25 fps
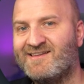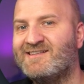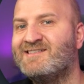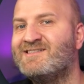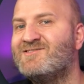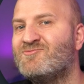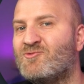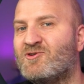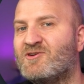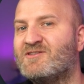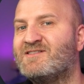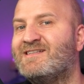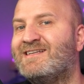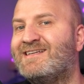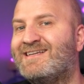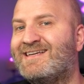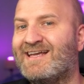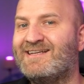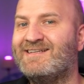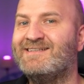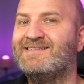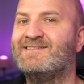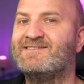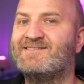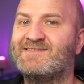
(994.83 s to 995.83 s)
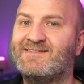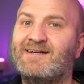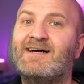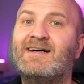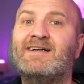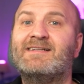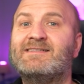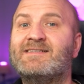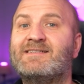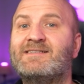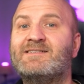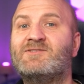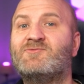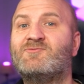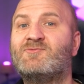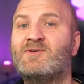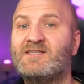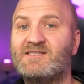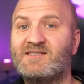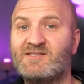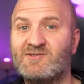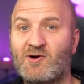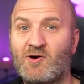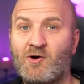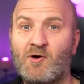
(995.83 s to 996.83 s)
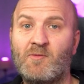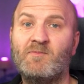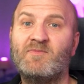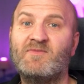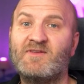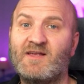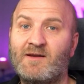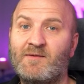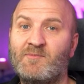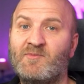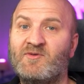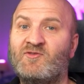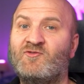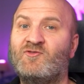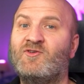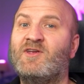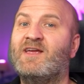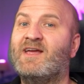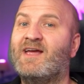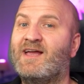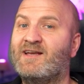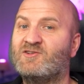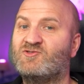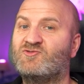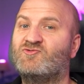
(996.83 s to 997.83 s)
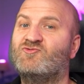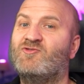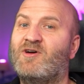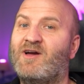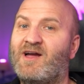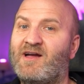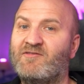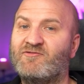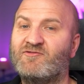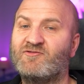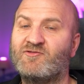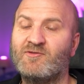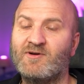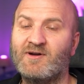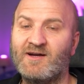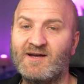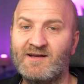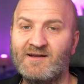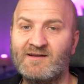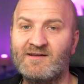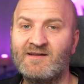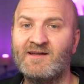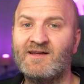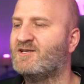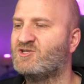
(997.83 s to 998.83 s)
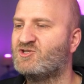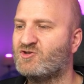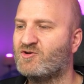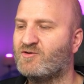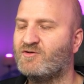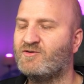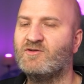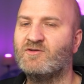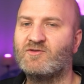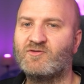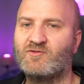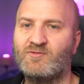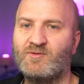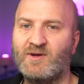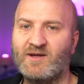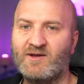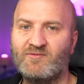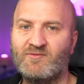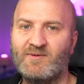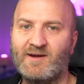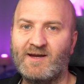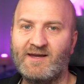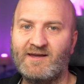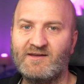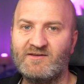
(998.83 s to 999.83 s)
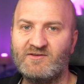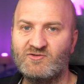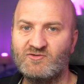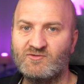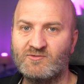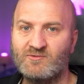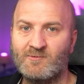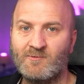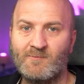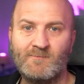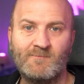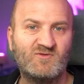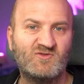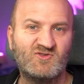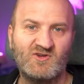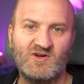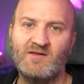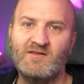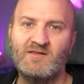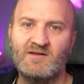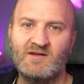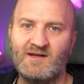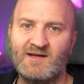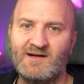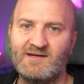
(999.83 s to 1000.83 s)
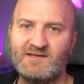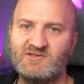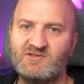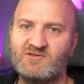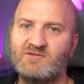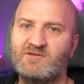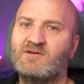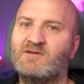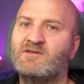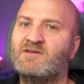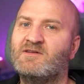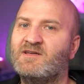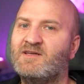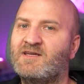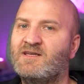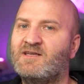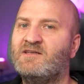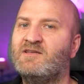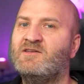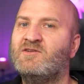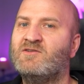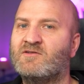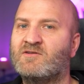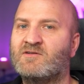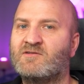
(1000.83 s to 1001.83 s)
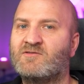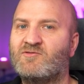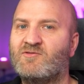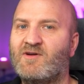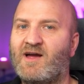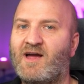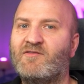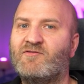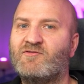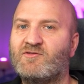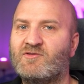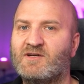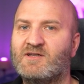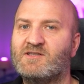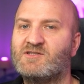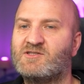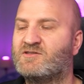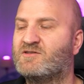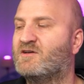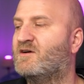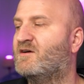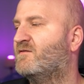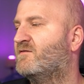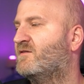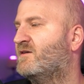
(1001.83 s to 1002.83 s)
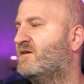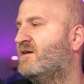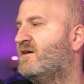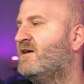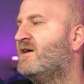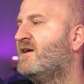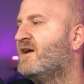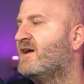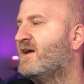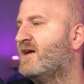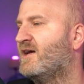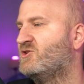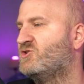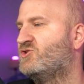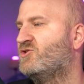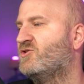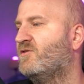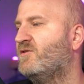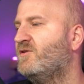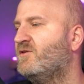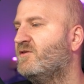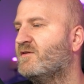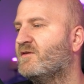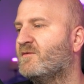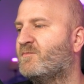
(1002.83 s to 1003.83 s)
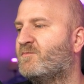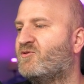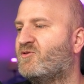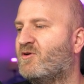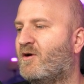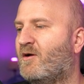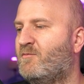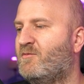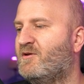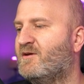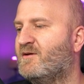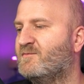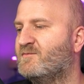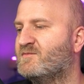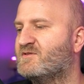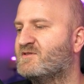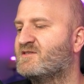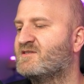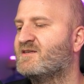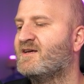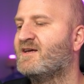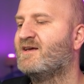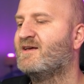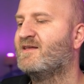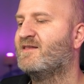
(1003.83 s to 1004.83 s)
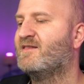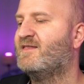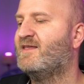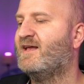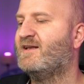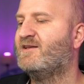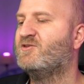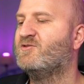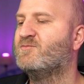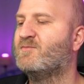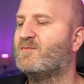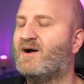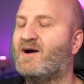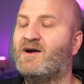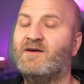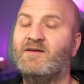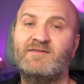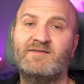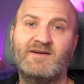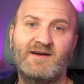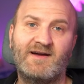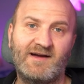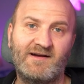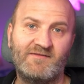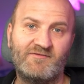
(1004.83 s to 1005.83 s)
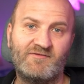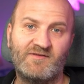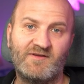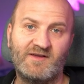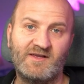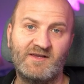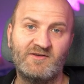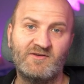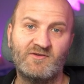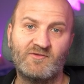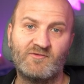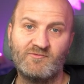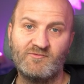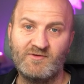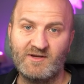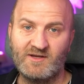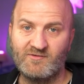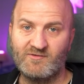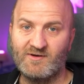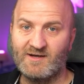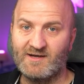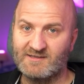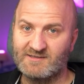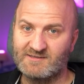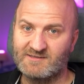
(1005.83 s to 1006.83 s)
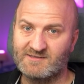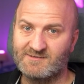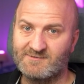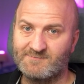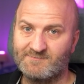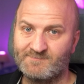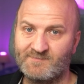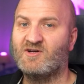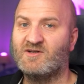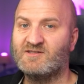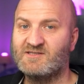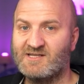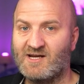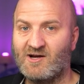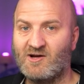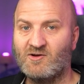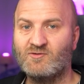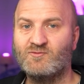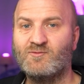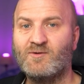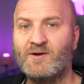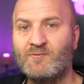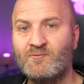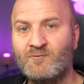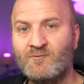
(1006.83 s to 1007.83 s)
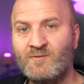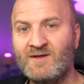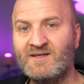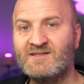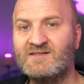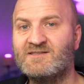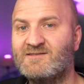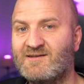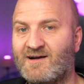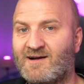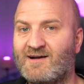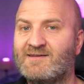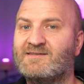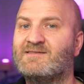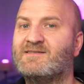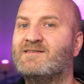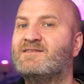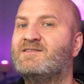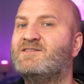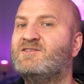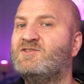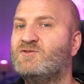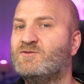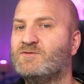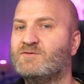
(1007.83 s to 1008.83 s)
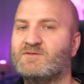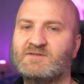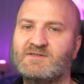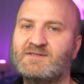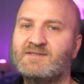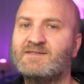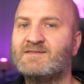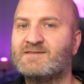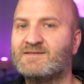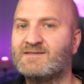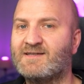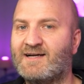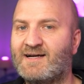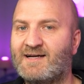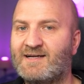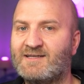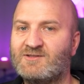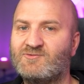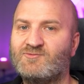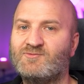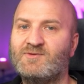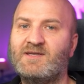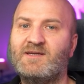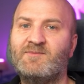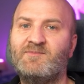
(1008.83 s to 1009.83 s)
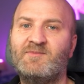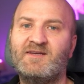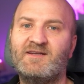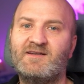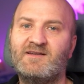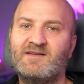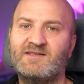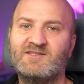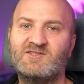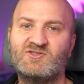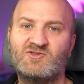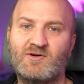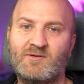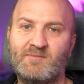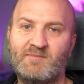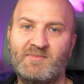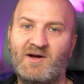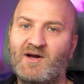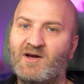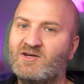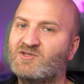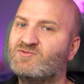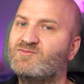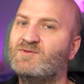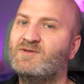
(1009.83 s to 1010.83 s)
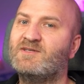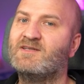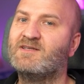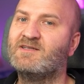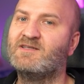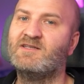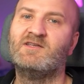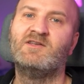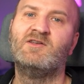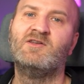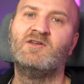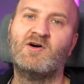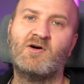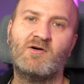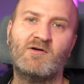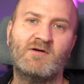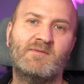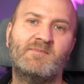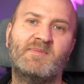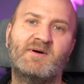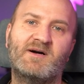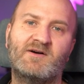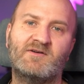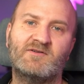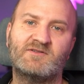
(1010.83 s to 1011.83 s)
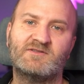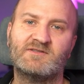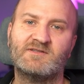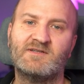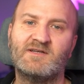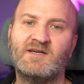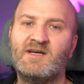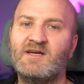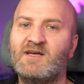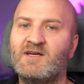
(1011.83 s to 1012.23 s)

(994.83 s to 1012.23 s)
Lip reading: This was the getting started with OpenTelemetry and GraphQL and showed you a quick way to turn the lights on in your GraphQL server and show you the problems that you might have in your requests. Turns out when we started using that, we immediately saw bugs we didn't know about.